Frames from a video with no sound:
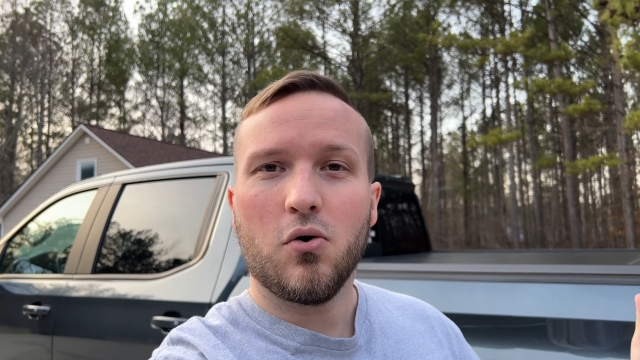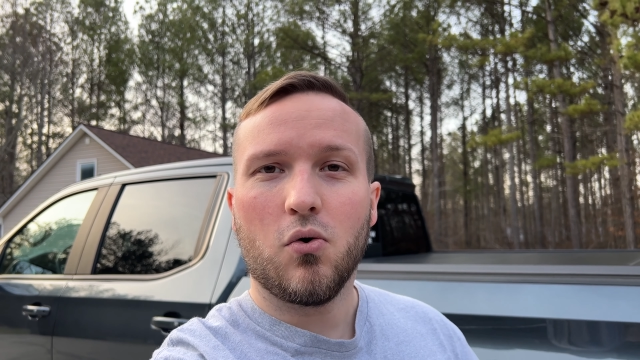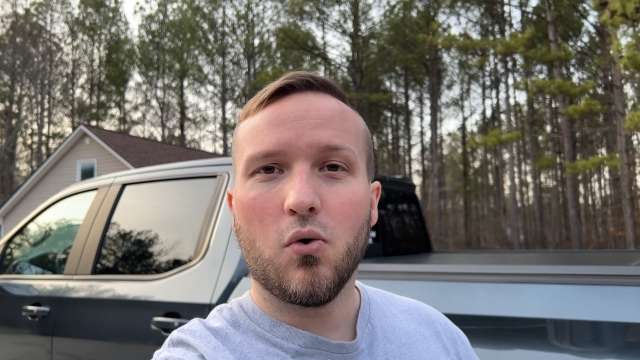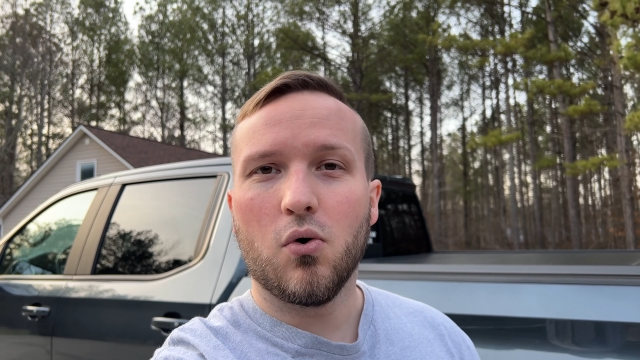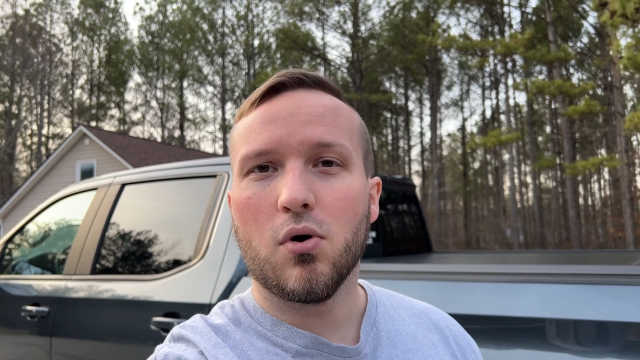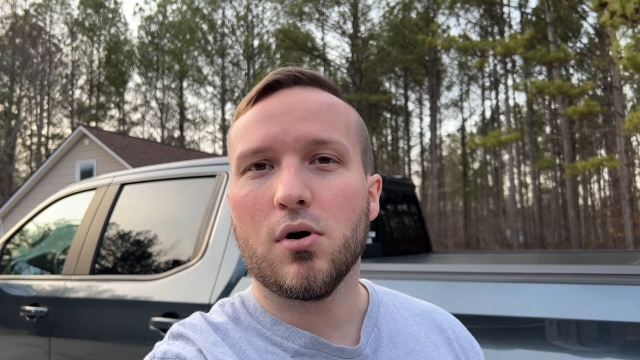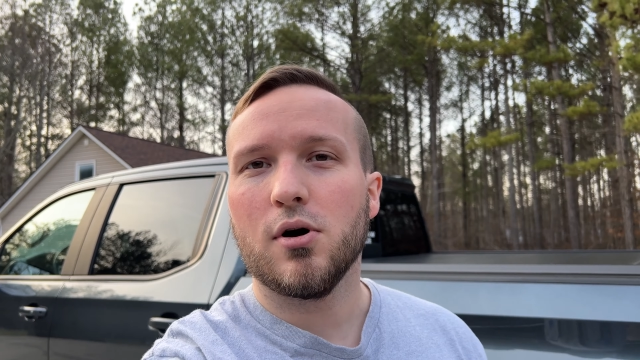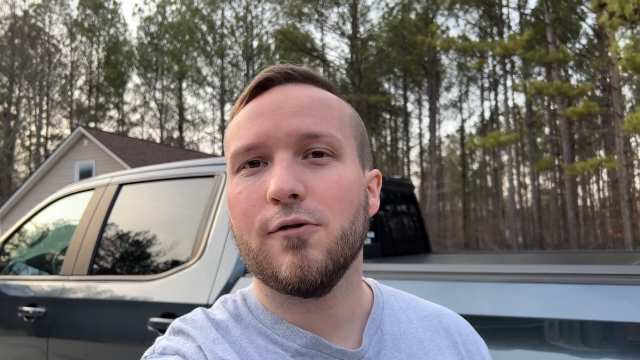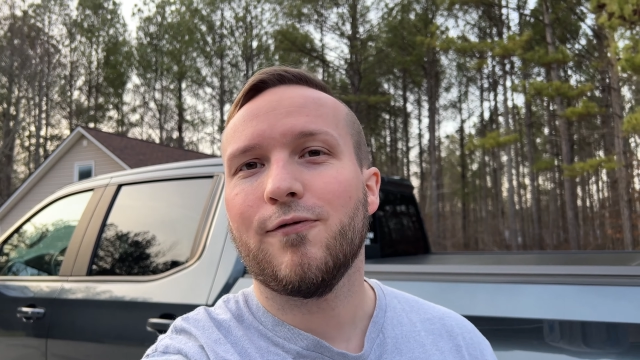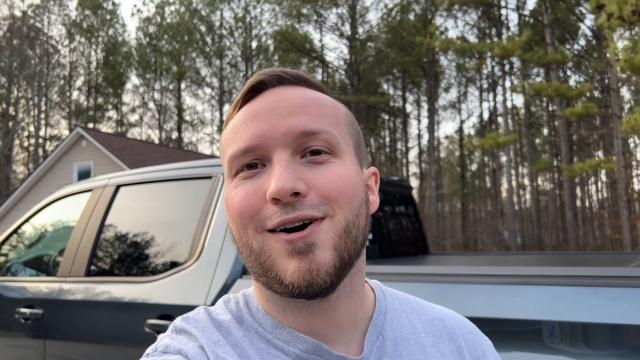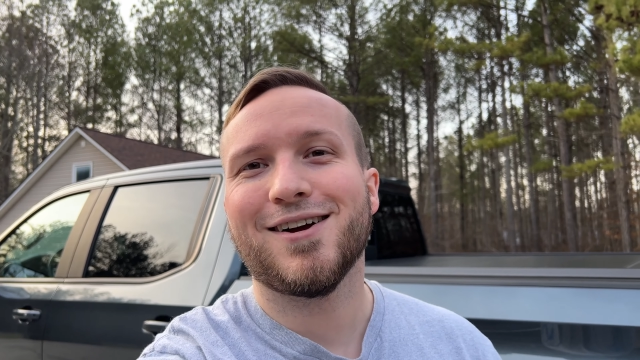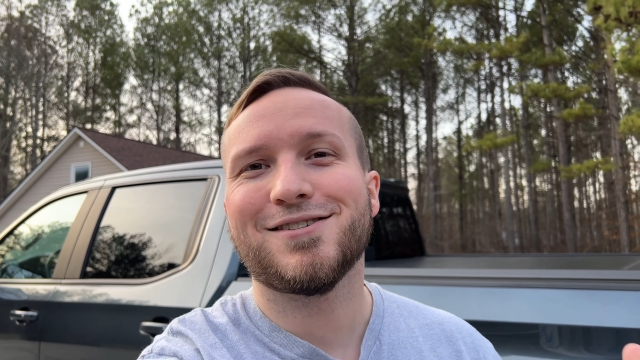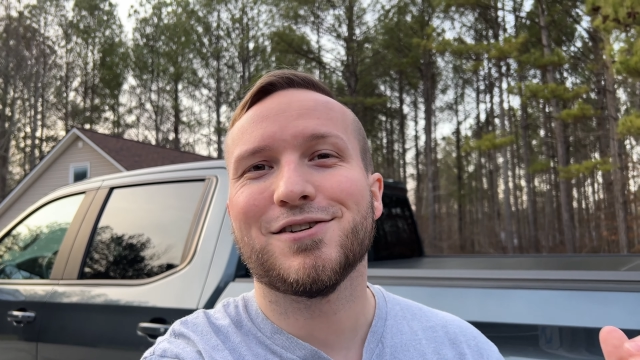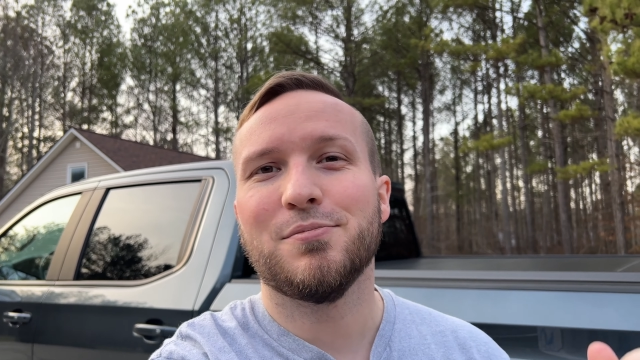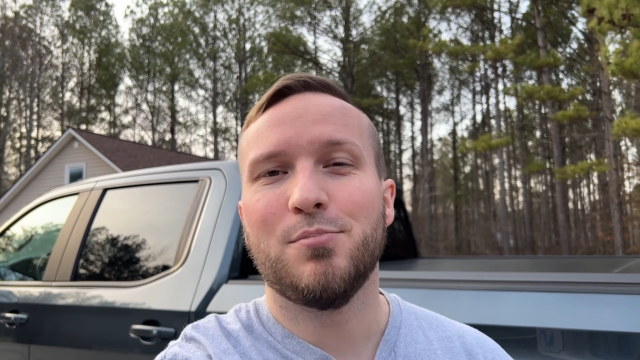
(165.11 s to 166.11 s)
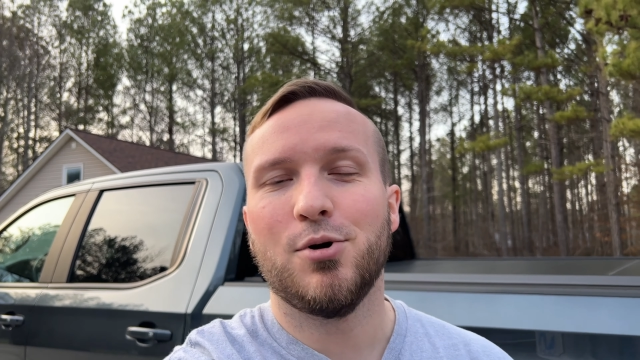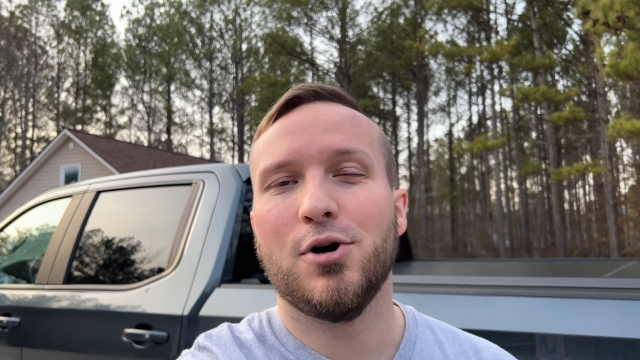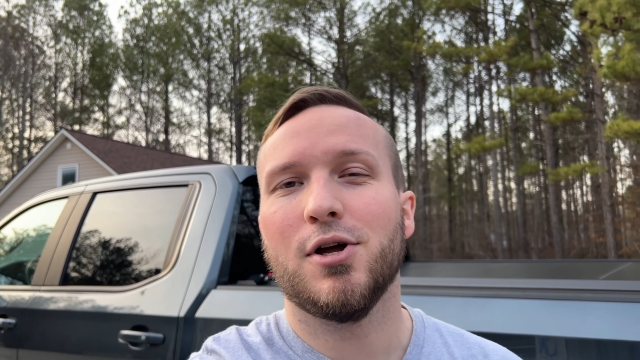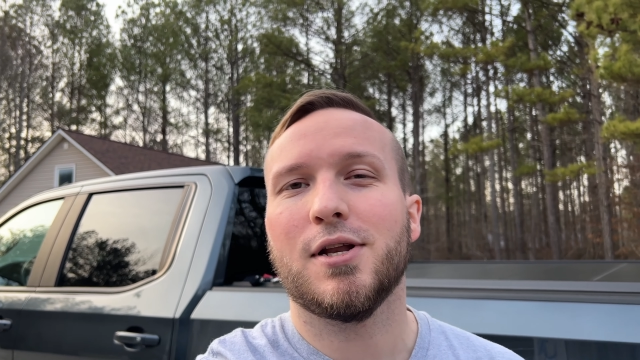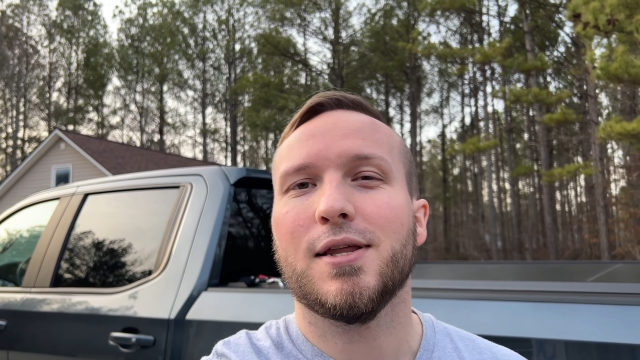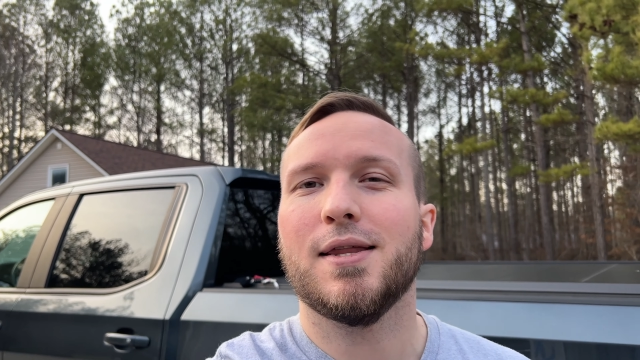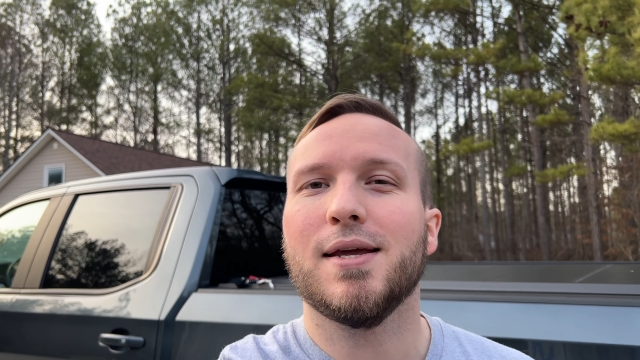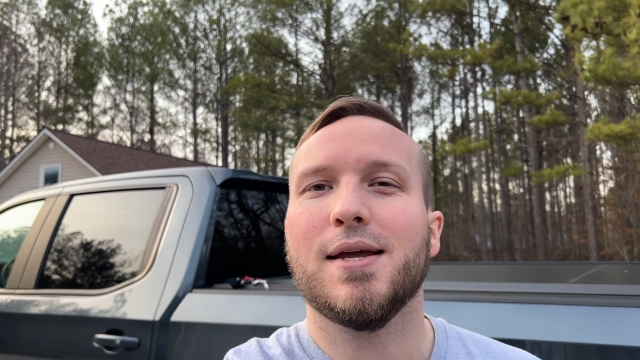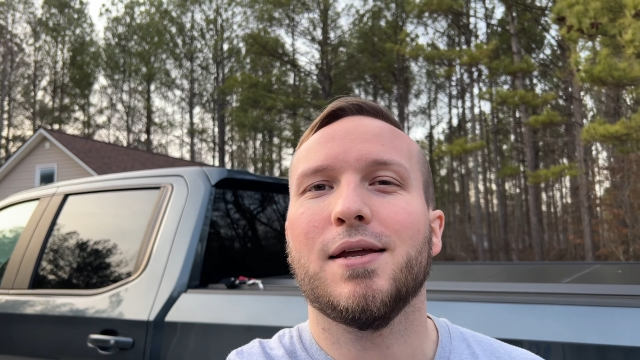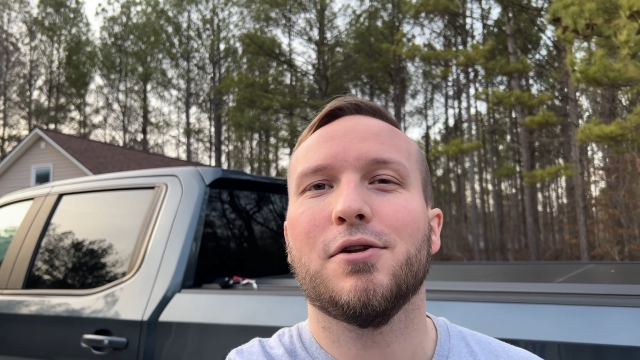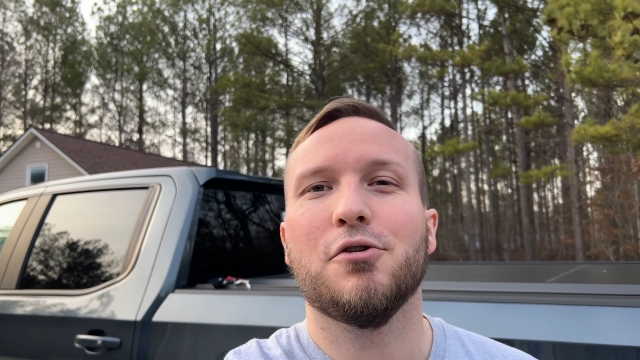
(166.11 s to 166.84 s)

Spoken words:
or if I should put the